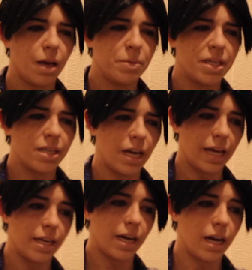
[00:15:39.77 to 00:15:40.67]
mean,
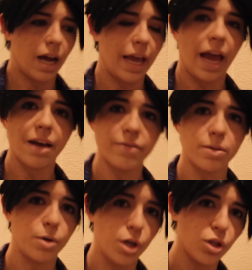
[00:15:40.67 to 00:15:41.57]
I have
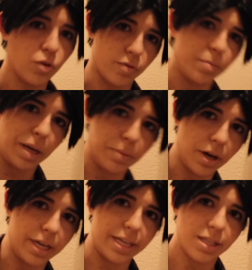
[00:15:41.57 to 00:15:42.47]
them all over my
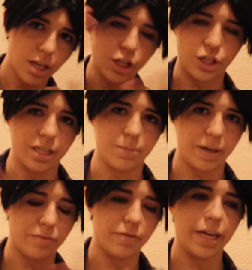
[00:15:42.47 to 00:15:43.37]
body. It's not just
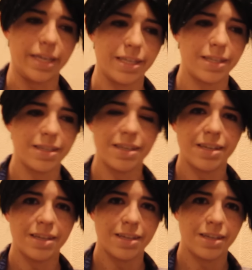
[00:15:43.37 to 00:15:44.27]
my face.
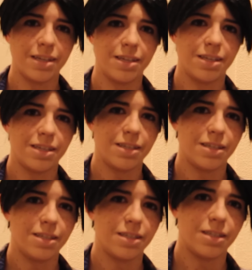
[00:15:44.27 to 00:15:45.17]

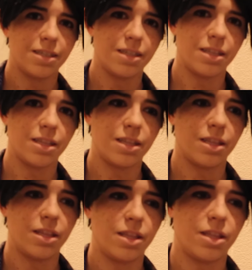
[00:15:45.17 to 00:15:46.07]
Yeah.
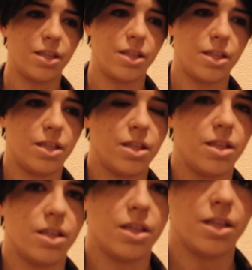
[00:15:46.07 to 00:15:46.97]
I
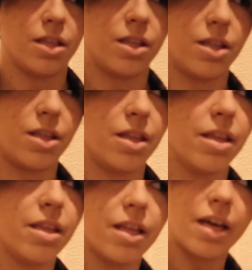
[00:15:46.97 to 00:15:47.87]
mean,
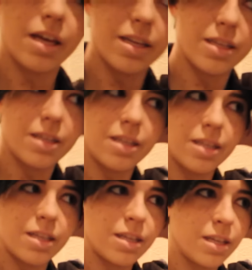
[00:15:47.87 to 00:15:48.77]
of
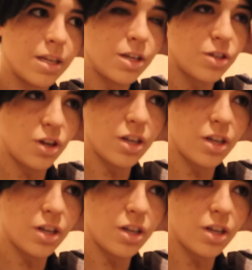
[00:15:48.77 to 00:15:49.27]
course. It